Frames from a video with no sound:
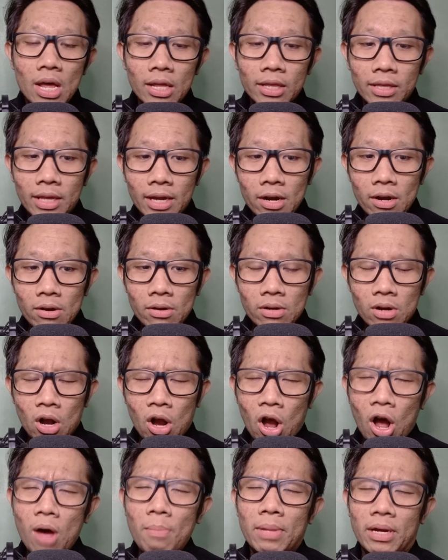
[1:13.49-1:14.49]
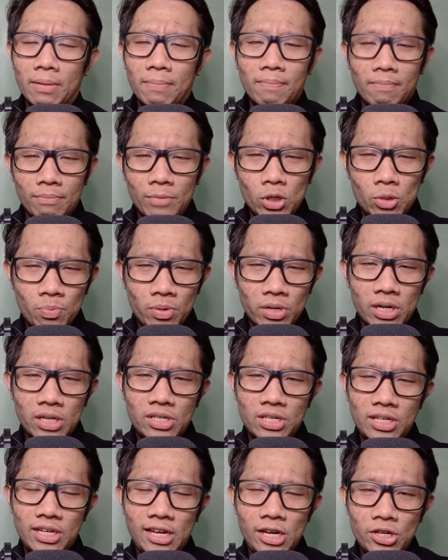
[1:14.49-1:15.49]
They're common
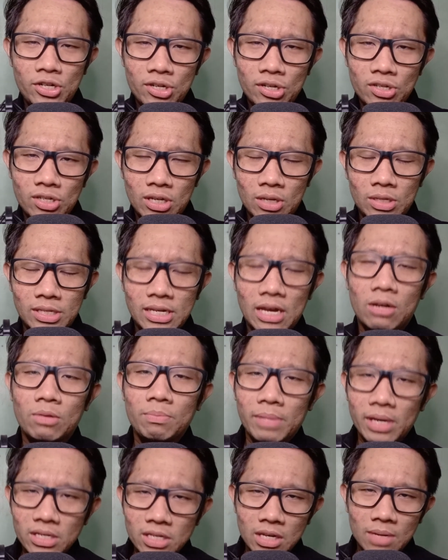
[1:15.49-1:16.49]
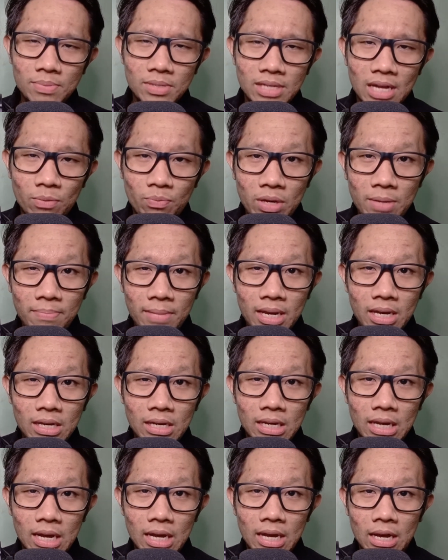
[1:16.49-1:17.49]
mispronunciations and sound mix-ups that we
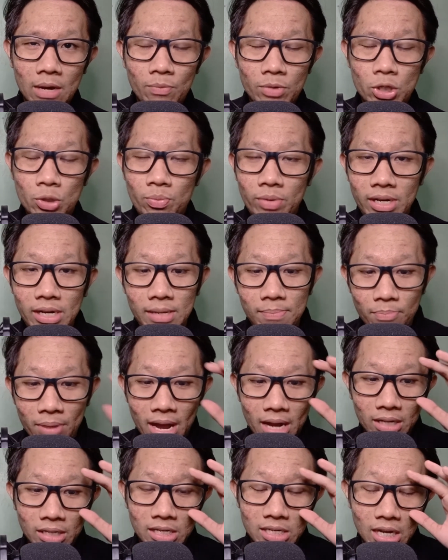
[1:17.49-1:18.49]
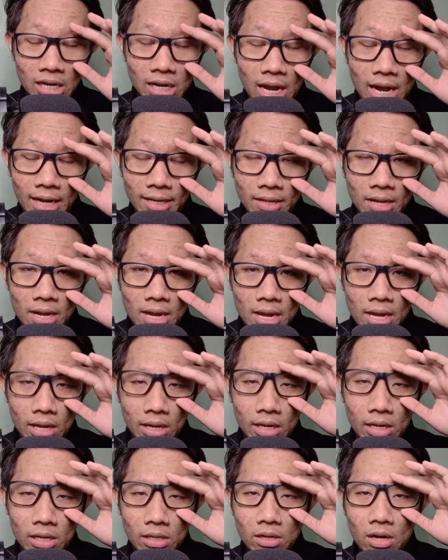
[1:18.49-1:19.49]
make, which we practice a lot
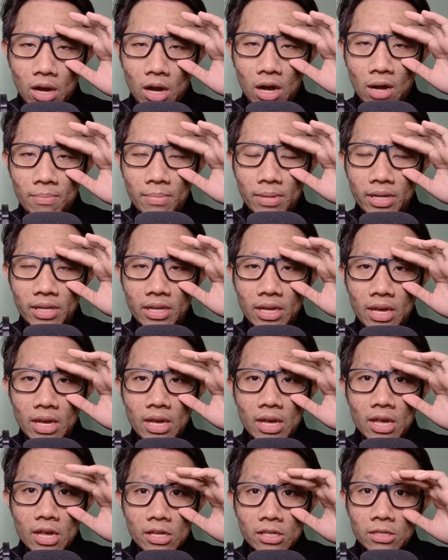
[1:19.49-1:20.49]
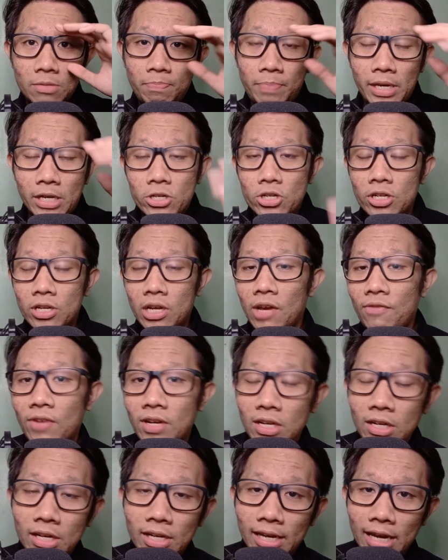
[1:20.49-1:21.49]
in common speech. Now, if you
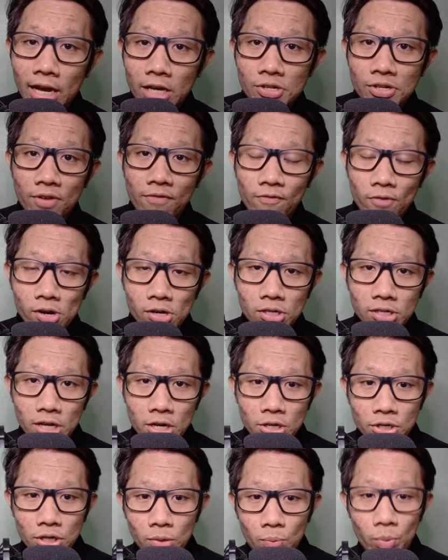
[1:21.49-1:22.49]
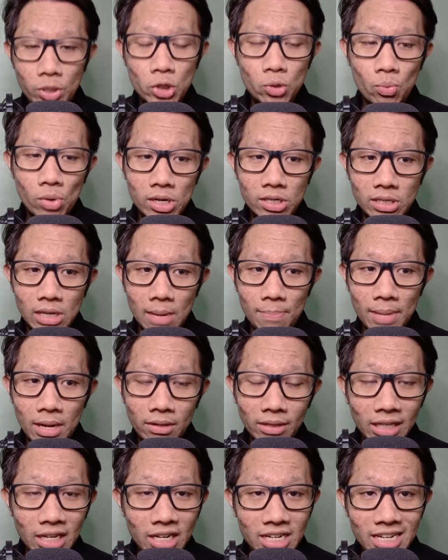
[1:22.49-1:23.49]
didn't catch our first session, which was
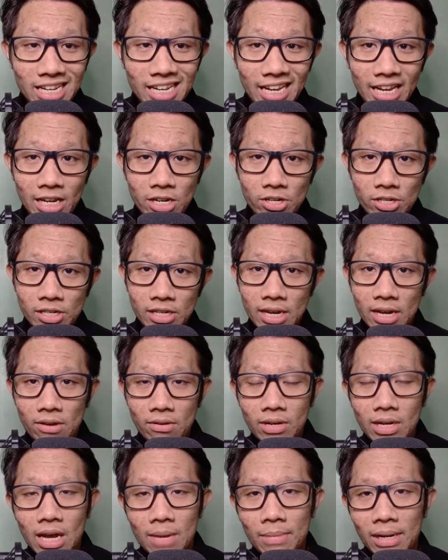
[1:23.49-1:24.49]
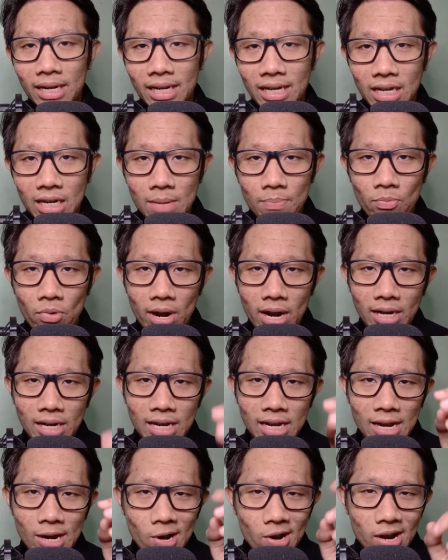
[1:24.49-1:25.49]
about the TH sound, I'm going to link it up right
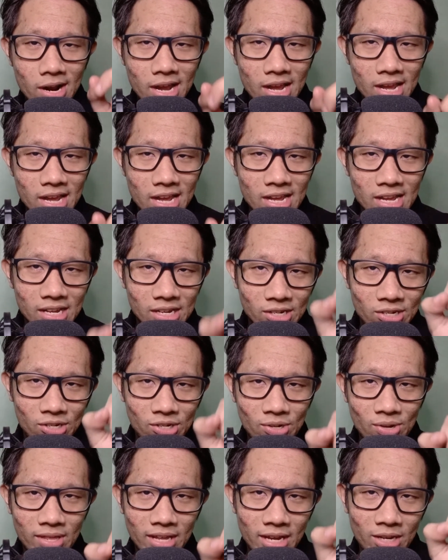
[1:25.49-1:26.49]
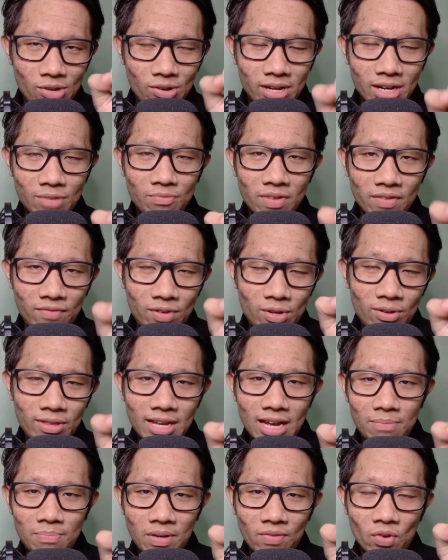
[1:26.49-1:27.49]
here so that you can review
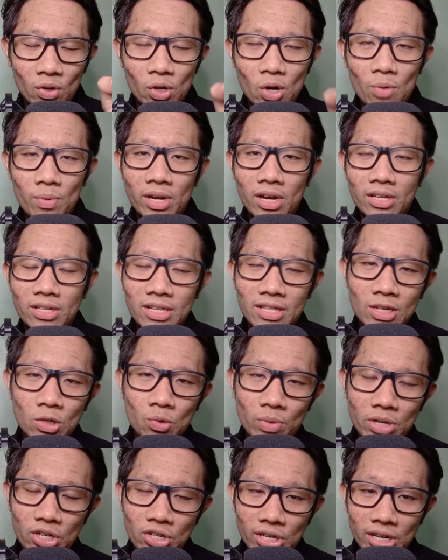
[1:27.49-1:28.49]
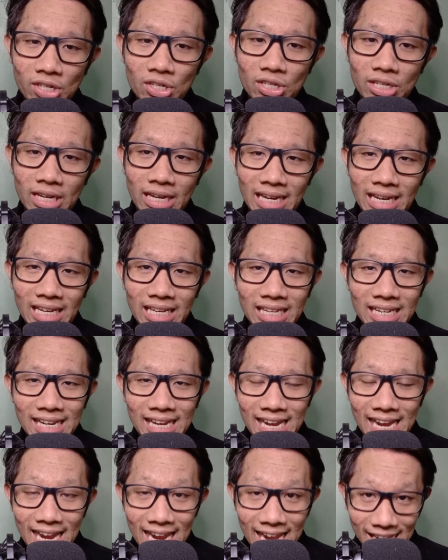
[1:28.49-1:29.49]
that before going on to this one just in
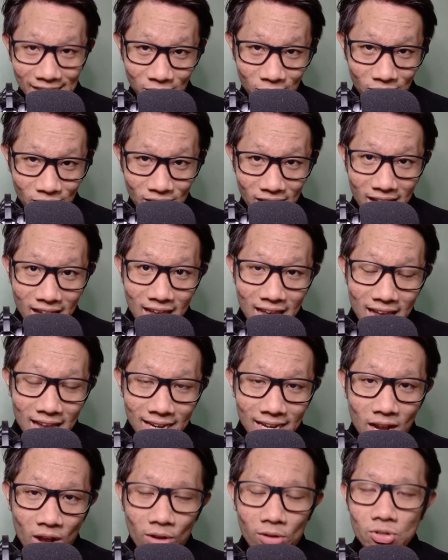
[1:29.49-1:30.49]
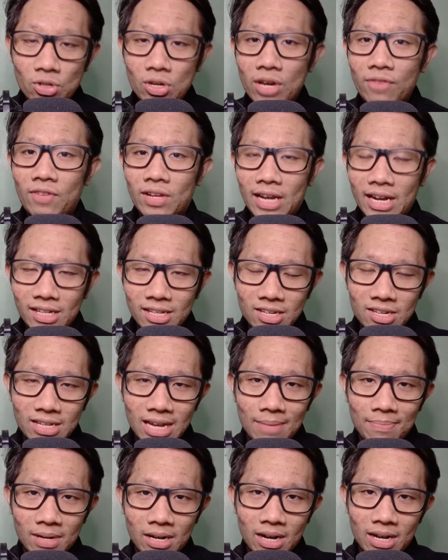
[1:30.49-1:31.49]
case. Now, also, if you like this
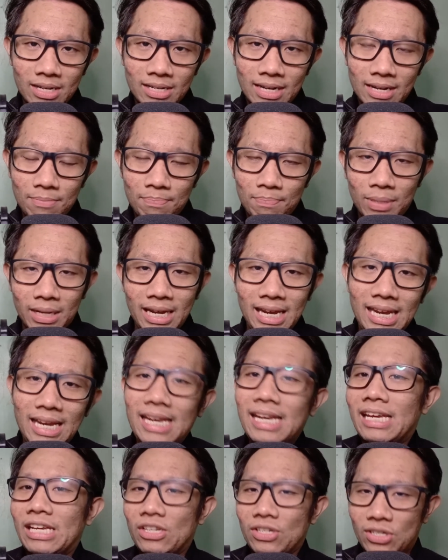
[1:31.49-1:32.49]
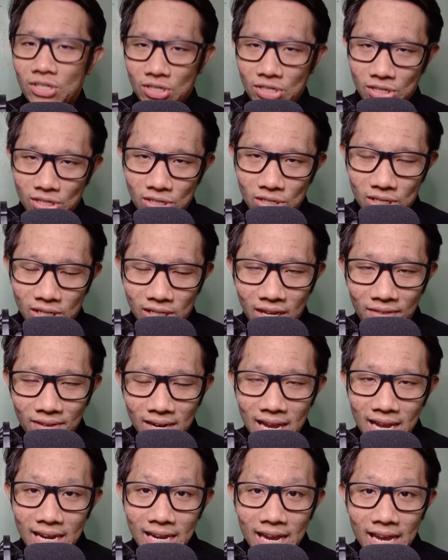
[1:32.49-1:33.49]
type of content, please leave a
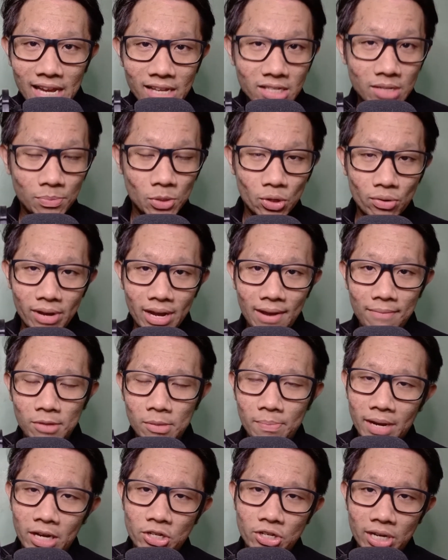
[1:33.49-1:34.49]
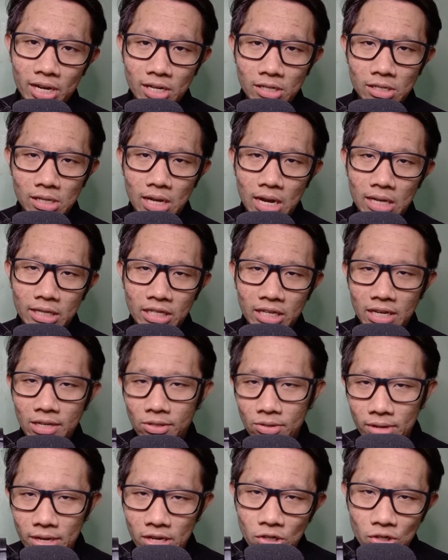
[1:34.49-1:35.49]
like and subscribe to my channel.
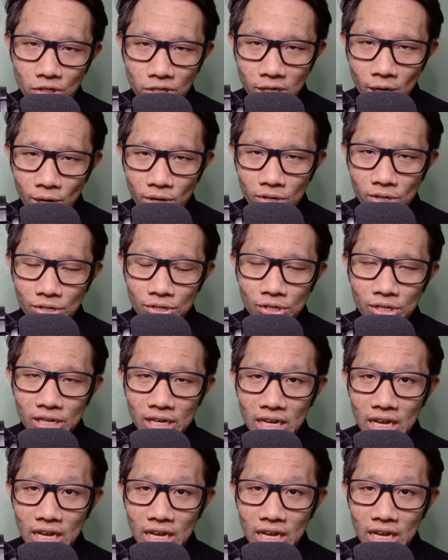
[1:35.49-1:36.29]
Tito is serious.